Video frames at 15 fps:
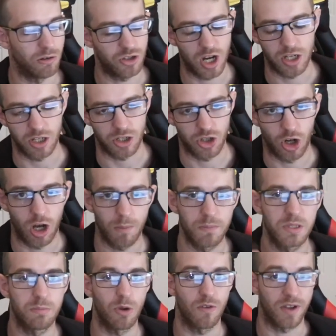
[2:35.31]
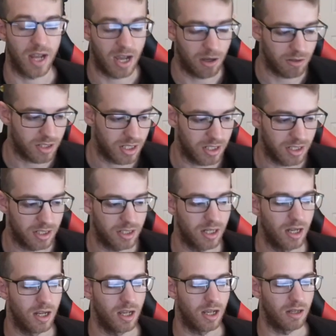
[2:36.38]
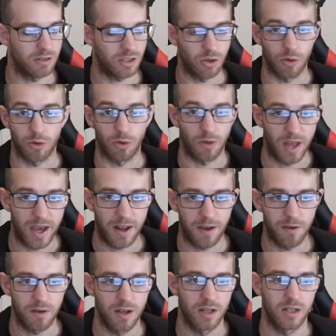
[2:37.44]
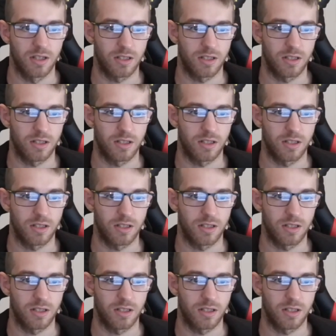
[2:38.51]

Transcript: changing jobs, moving houses, sorting all that out.